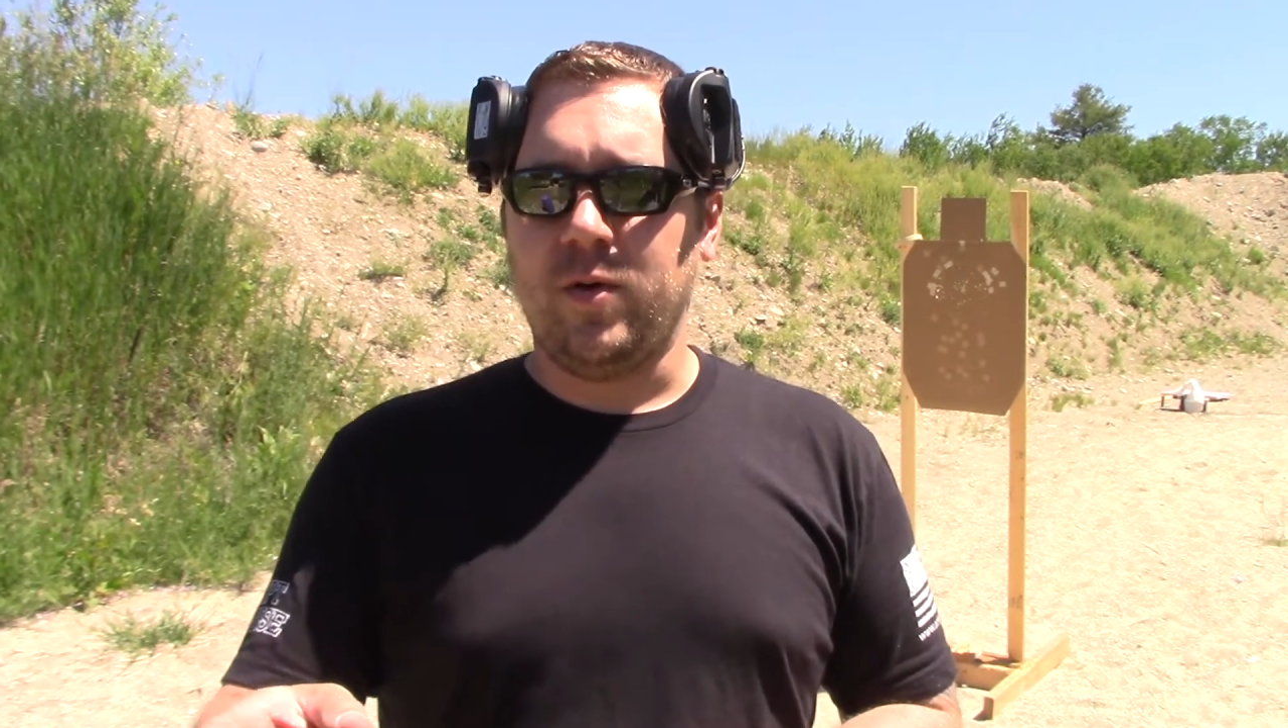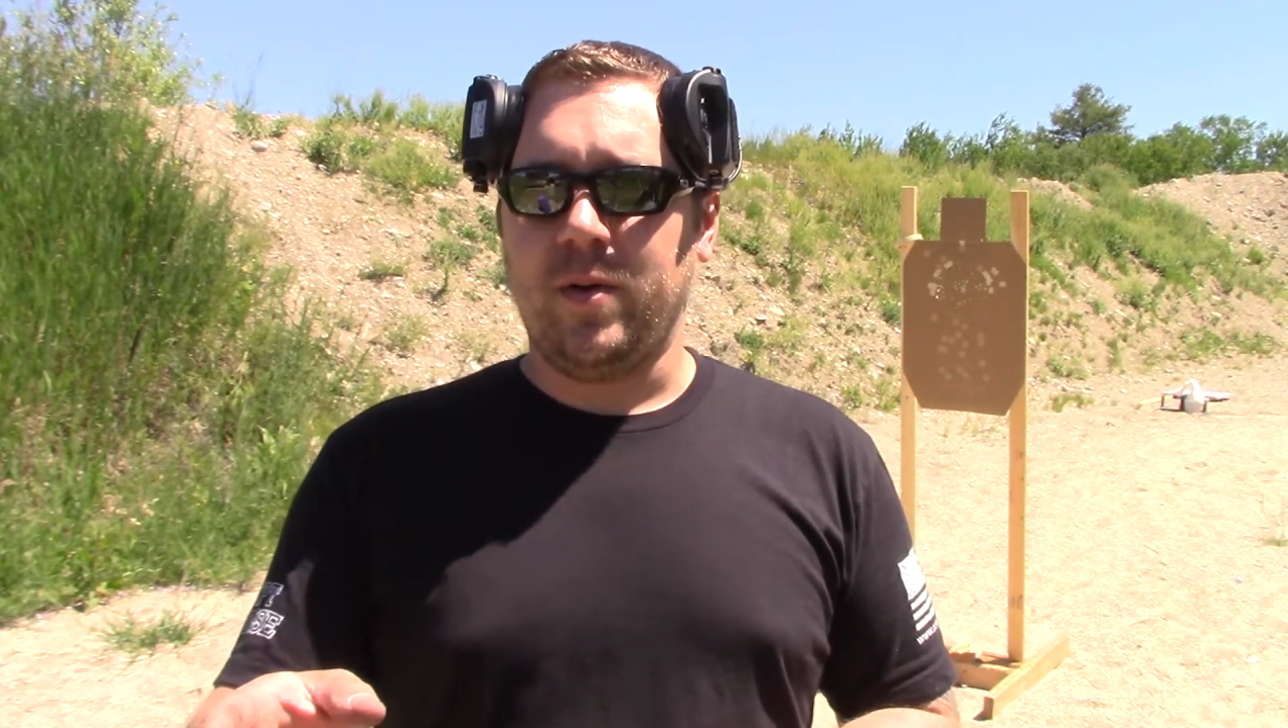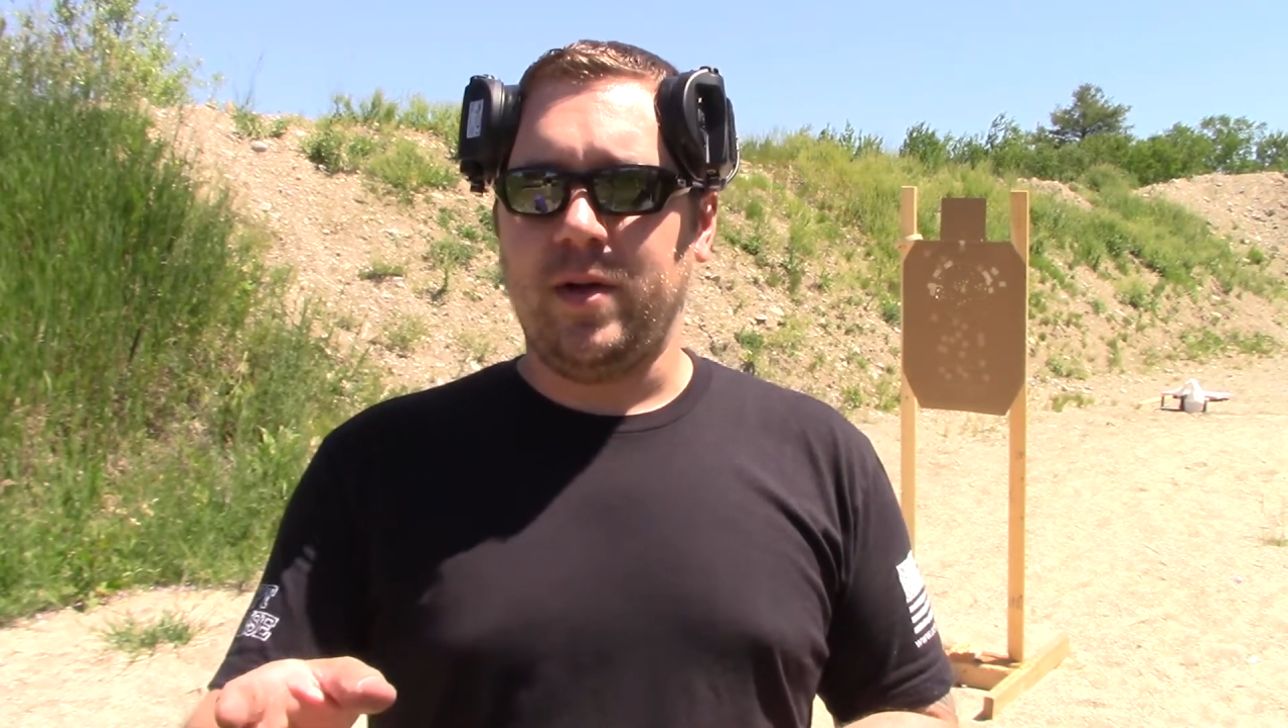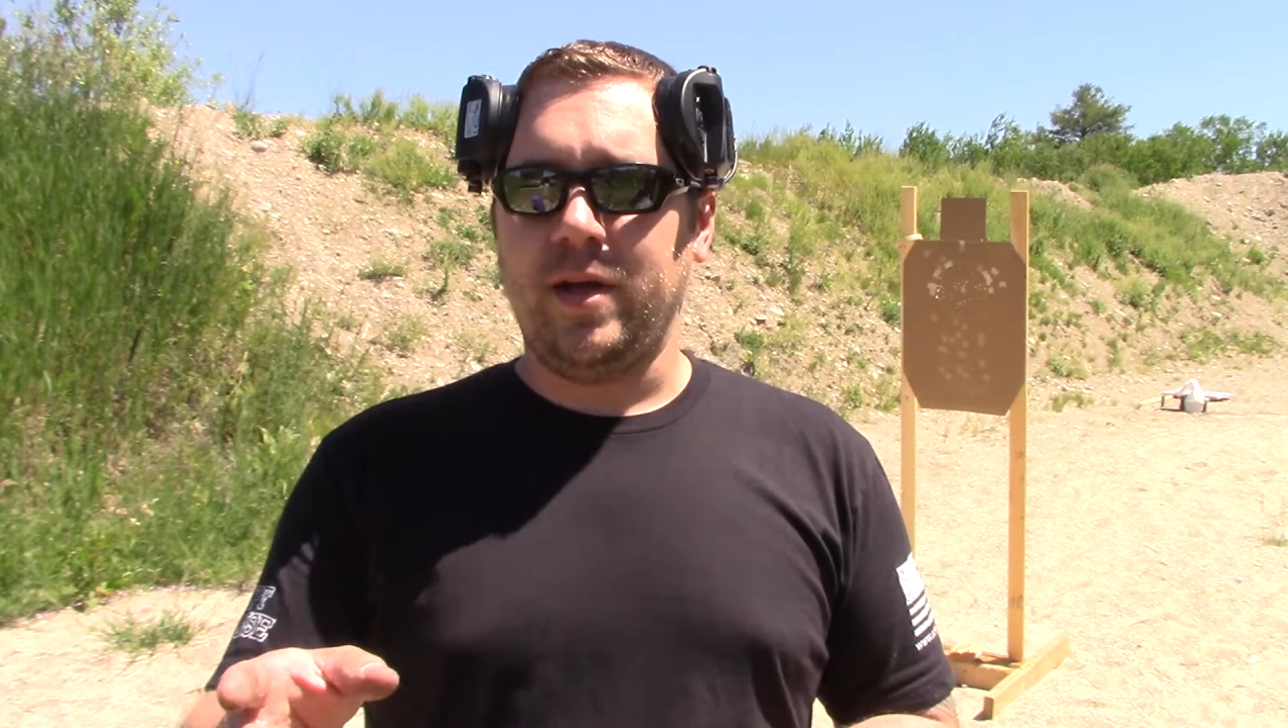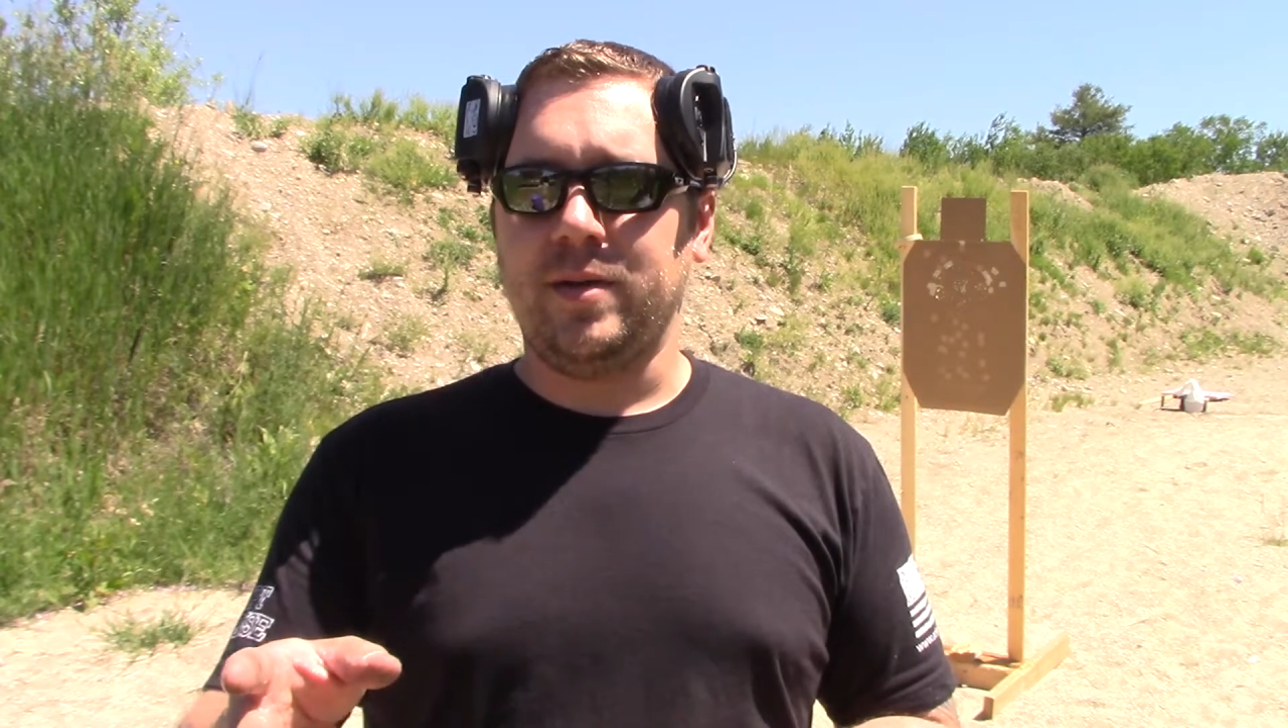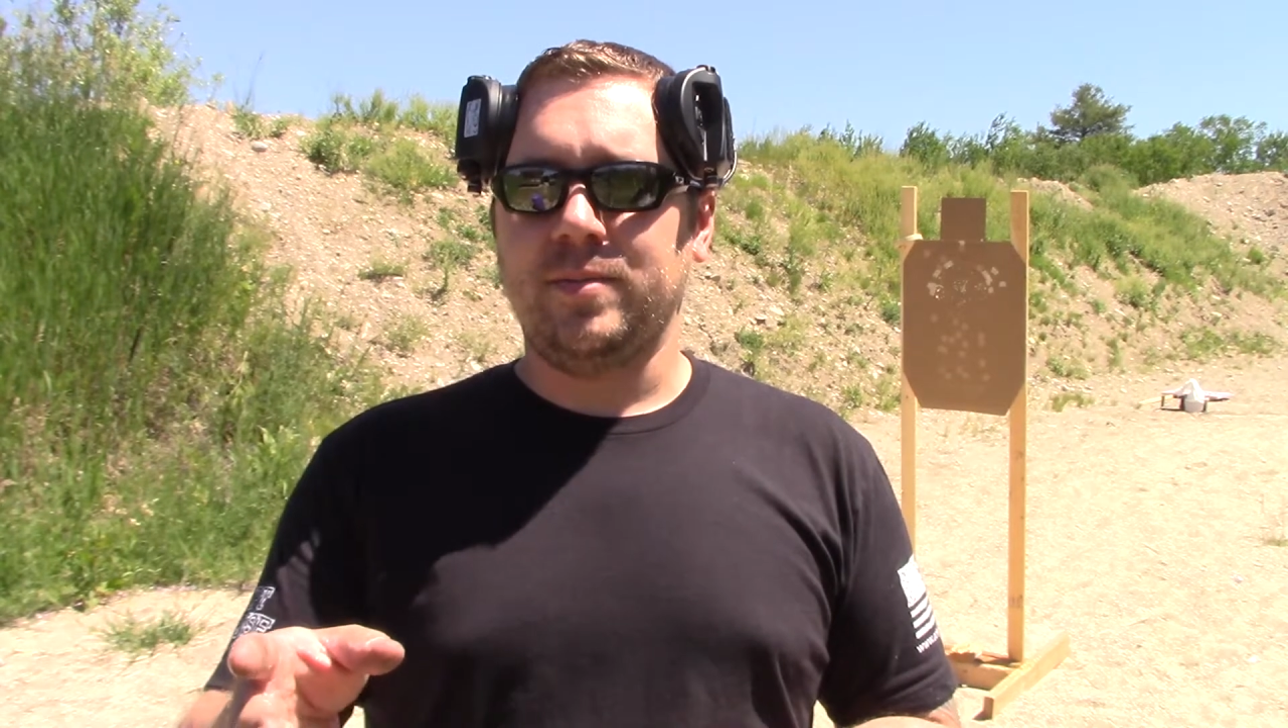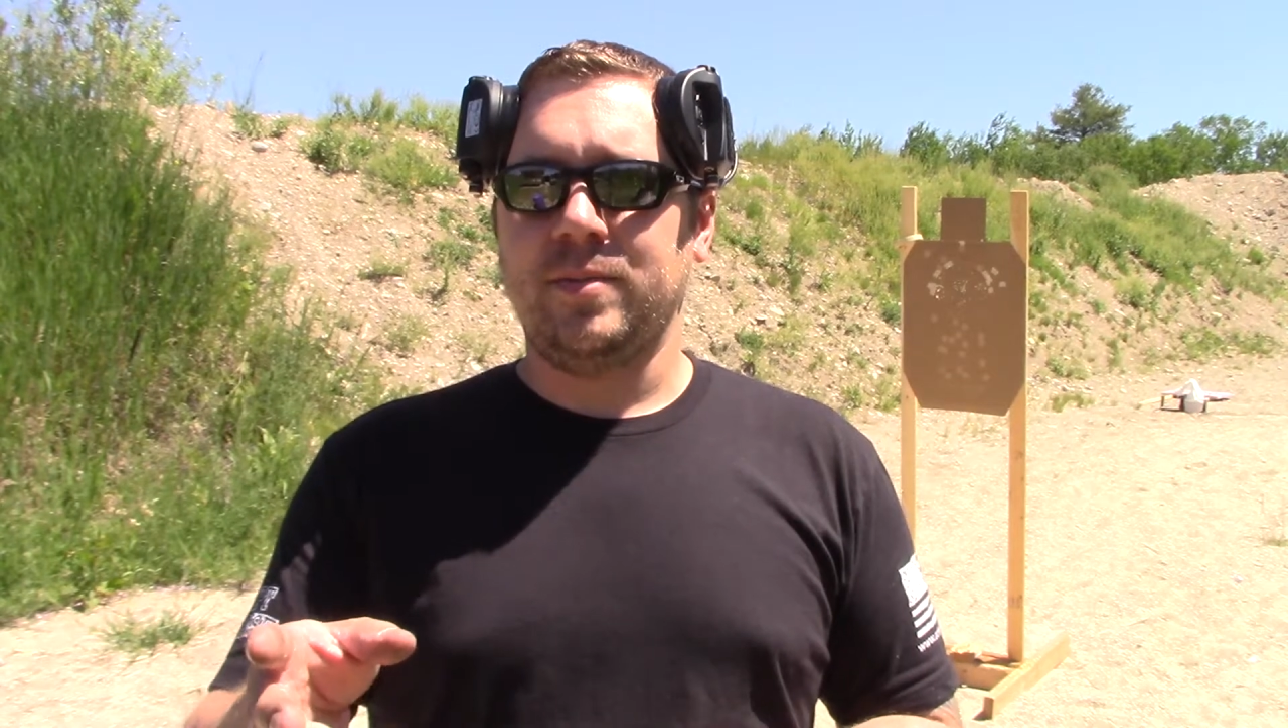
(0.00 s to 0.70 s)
We